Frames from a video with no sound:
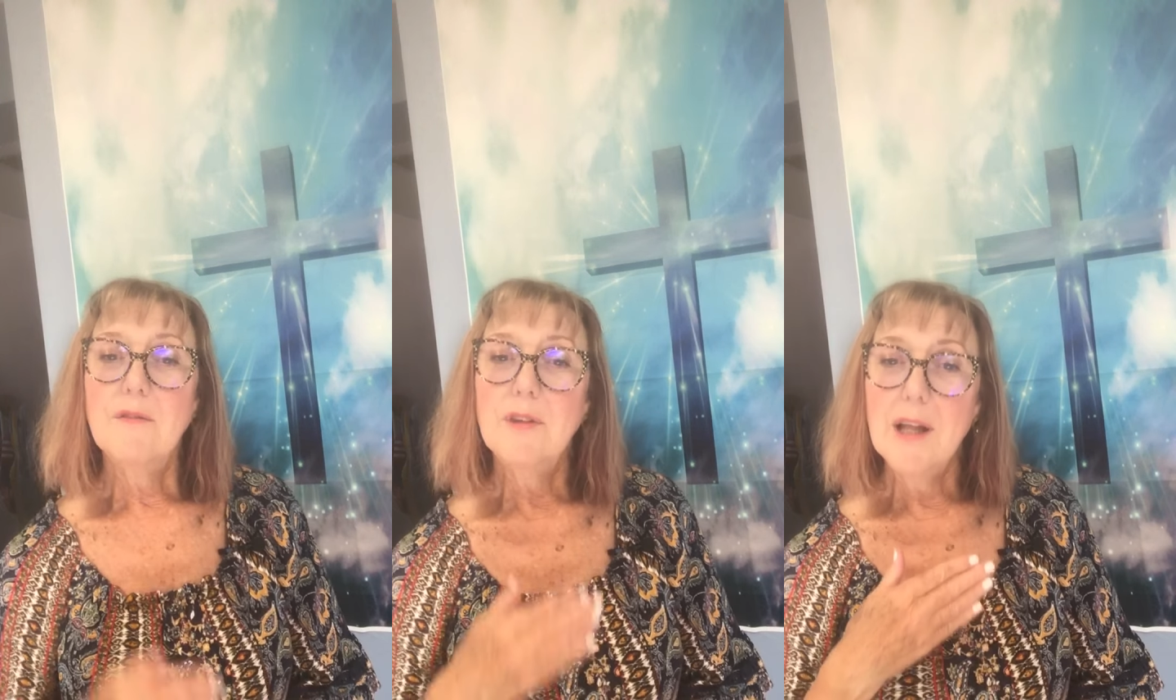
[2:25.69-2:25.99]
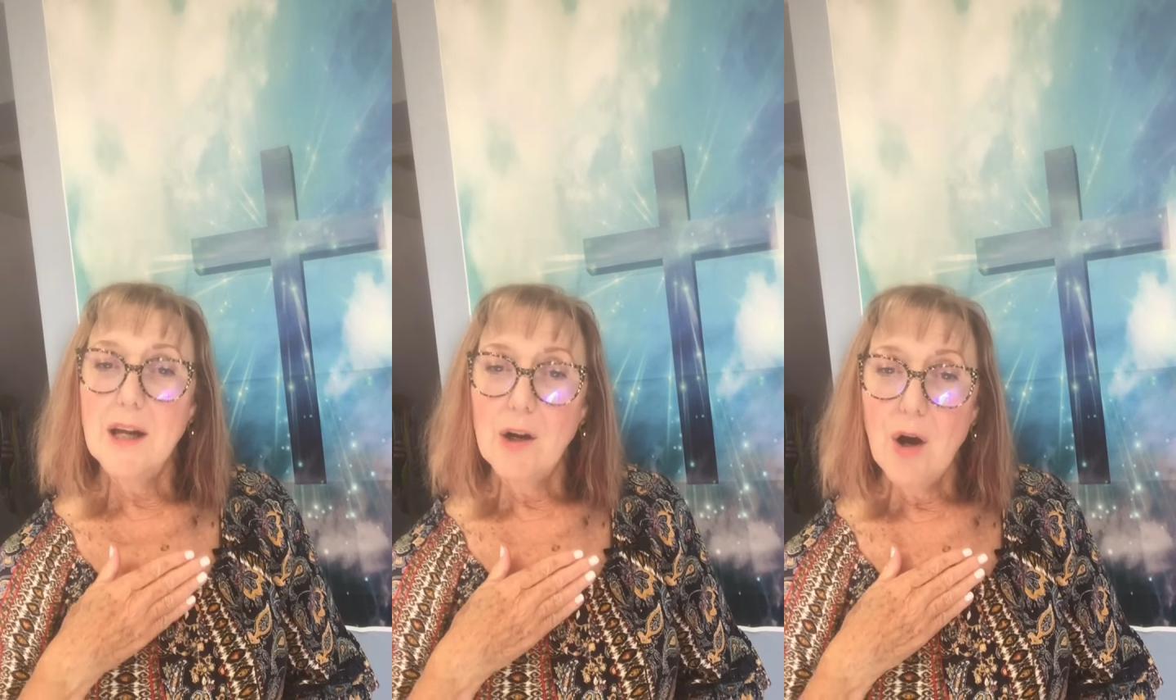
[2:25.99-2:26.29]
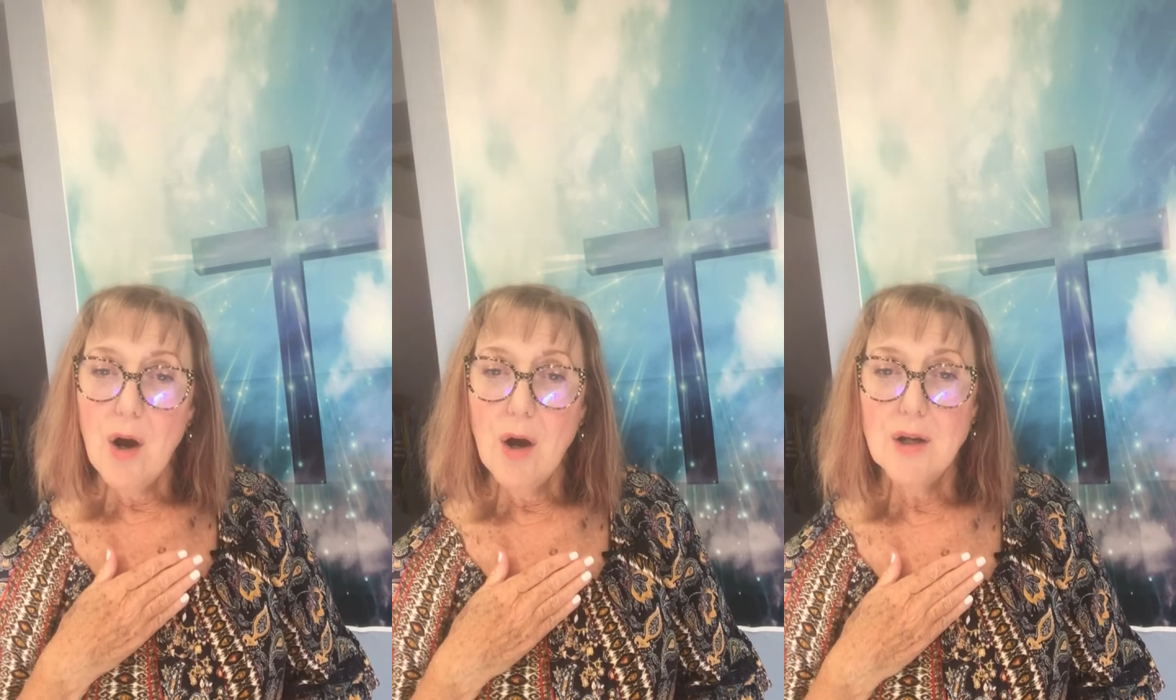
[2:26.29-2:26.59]
Flood
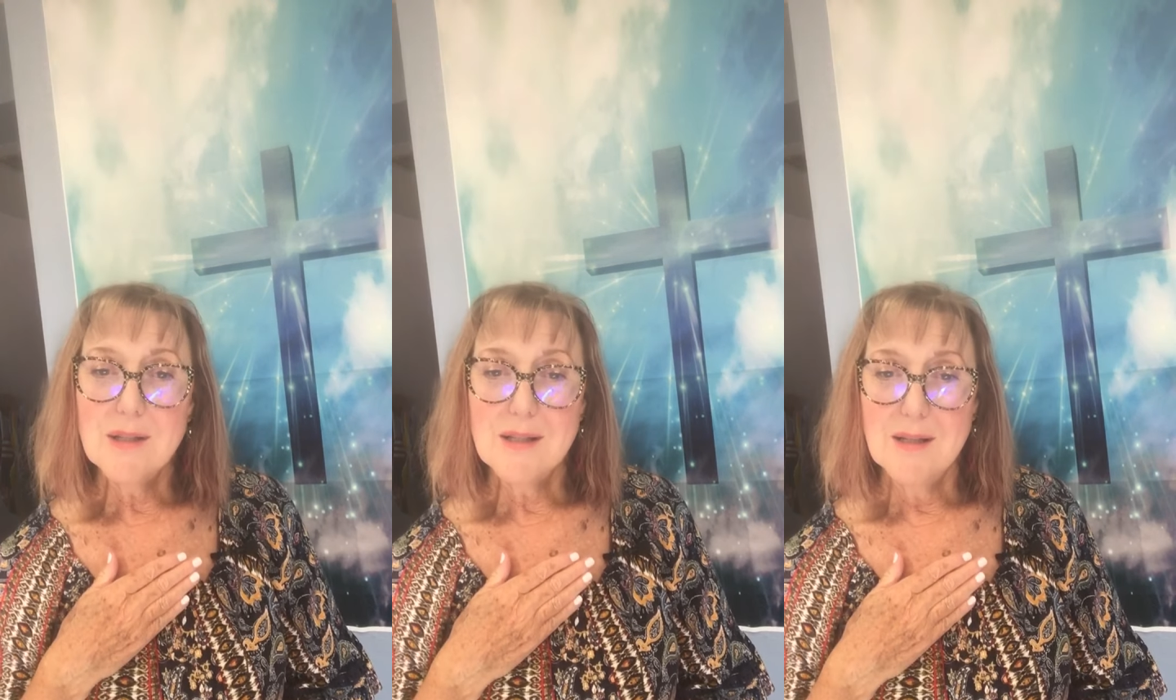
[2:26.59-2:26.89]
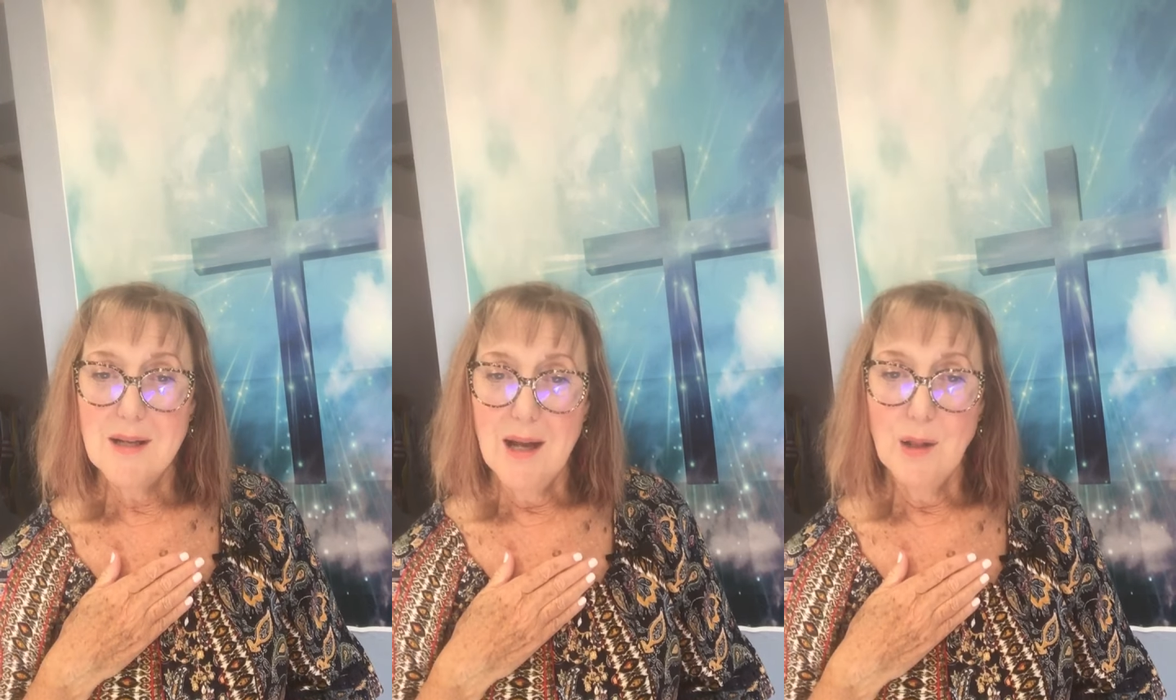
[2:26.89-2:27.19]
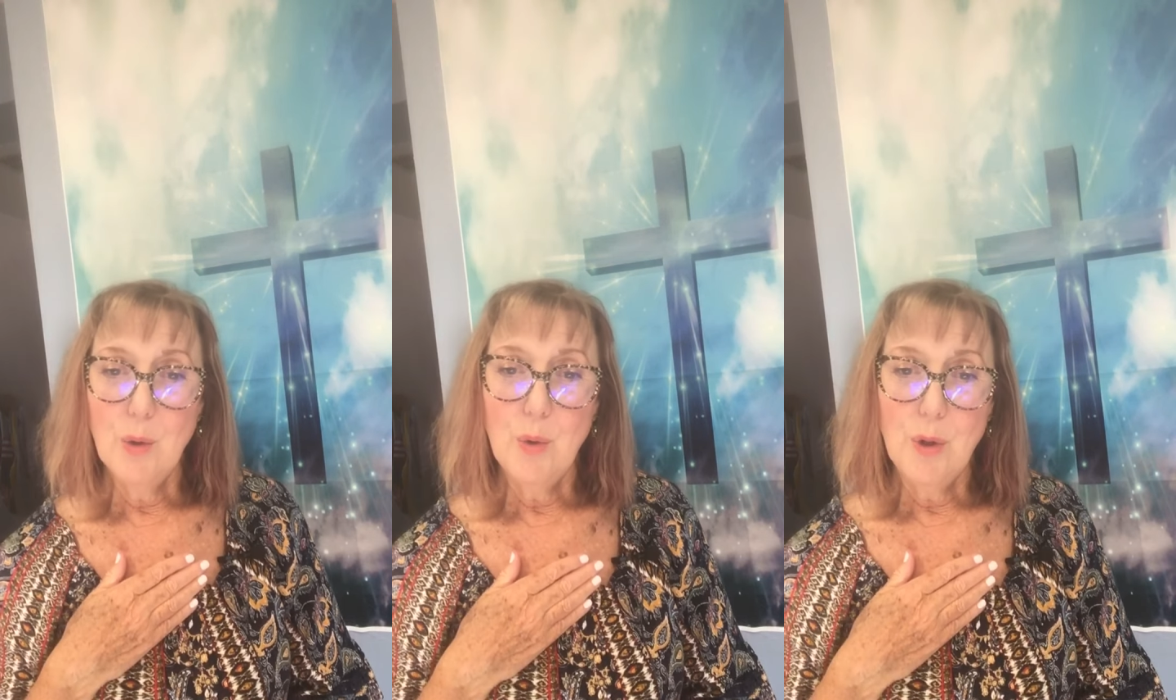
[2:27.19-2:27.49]
our hearts
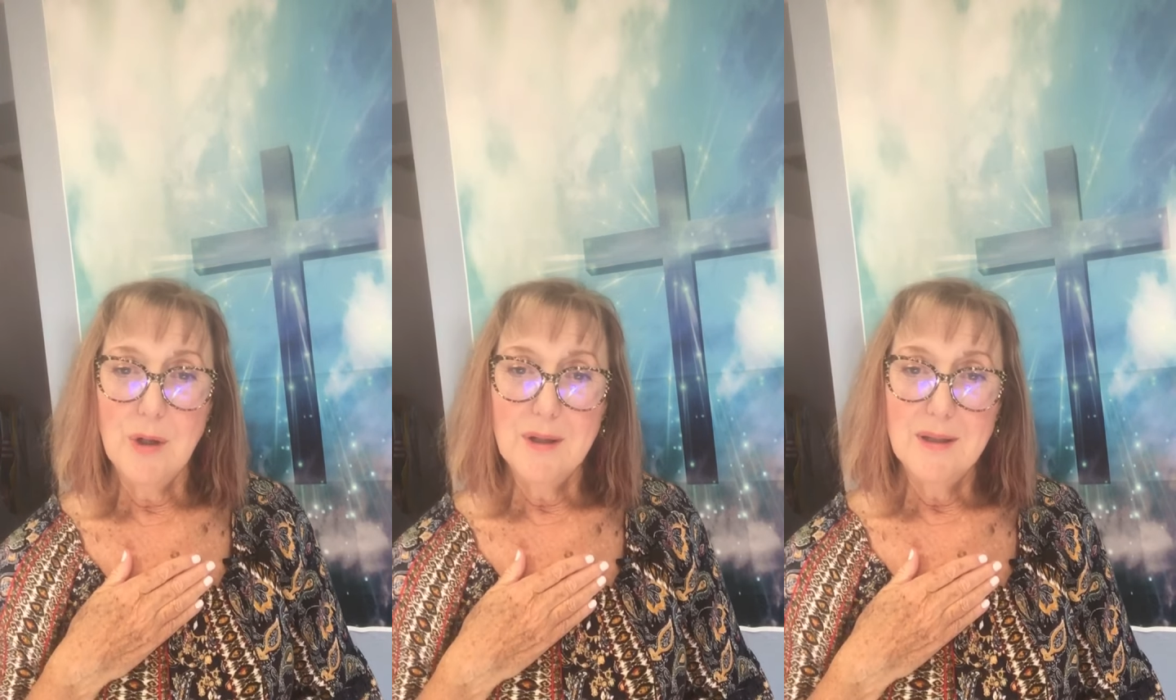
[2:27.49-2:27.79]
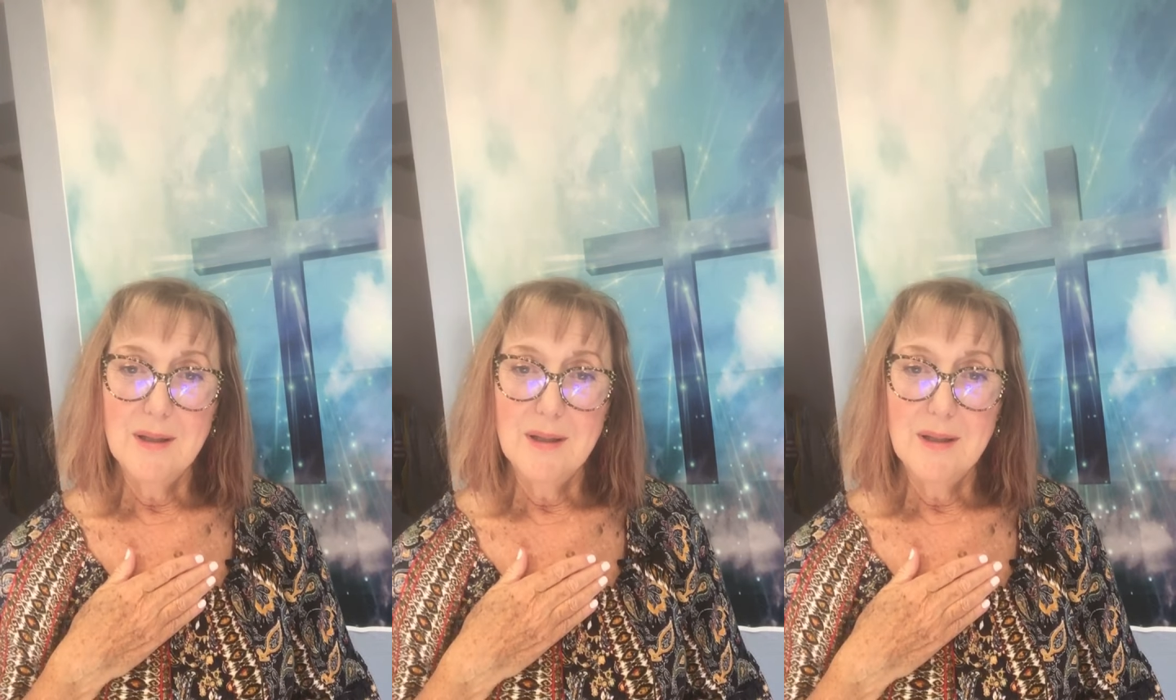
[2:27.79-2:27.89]
today, Lord,